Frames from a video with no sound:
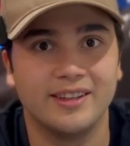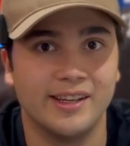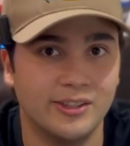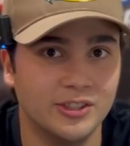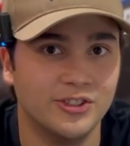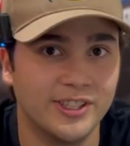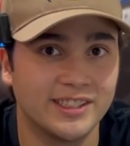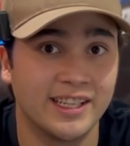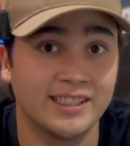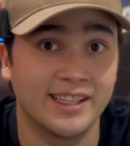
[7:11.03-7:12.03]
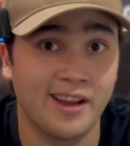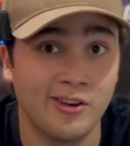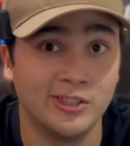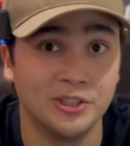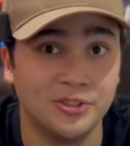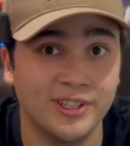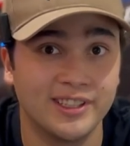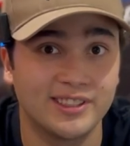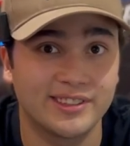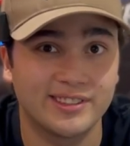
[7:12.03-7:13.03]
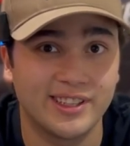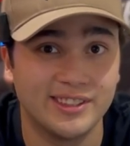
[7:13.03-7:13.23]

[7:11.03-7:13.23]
Energy drinks taste like energy drinks.